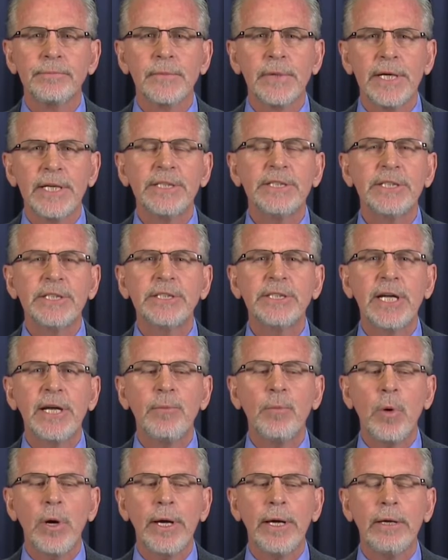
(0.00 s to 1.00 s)
It's the same
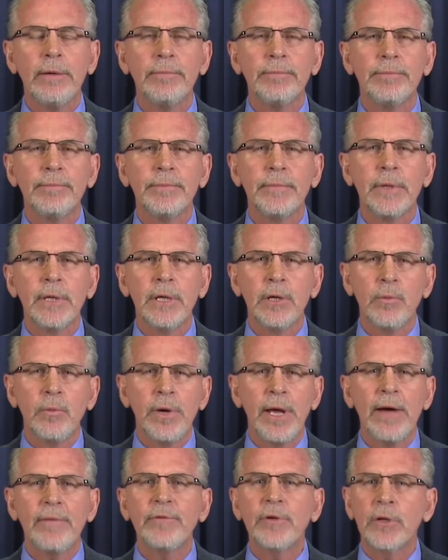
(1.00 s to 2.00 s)
way. We
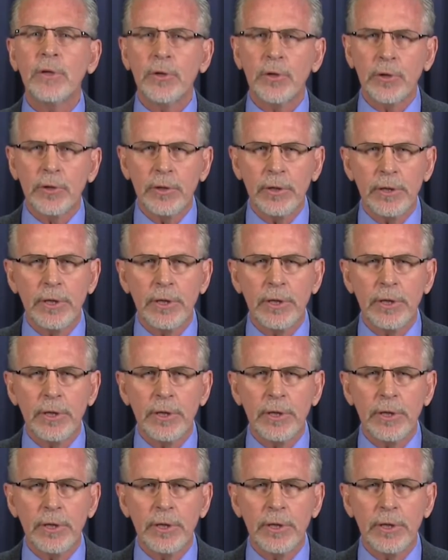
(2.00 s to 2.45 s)
have to learn